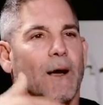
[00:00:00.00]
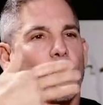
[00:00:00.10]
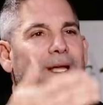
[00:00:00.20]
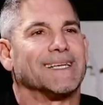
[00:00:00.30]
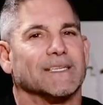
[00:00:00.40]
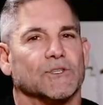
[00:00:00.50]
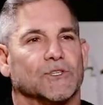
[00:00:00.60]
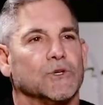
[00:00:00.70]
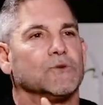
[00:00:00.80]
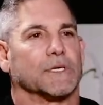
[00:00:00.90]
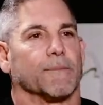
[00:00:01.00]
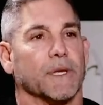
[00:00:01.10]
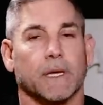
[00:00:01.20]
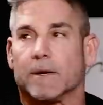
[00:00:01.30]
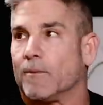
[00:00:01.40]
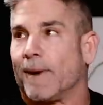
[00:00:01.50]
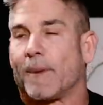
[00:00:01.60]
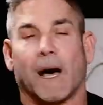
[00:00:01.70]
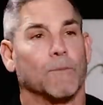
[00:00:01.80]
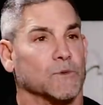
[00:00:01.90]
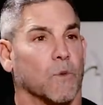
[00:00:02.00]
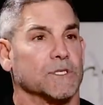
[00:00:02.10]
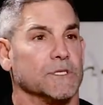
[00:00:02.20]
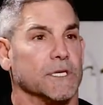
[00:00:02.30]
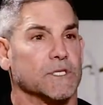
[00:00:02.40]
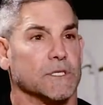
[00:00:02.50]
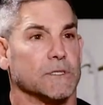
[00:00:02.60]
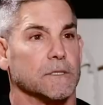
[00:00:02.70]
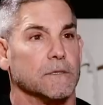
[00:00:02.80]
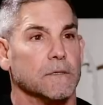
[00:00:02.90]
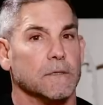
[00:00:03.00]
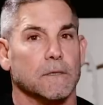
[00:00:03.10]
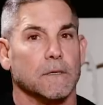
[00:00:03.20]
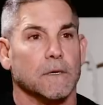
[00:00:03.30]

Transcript: I wanted to do something. It, my mom was washing dishes. Mm-hmm.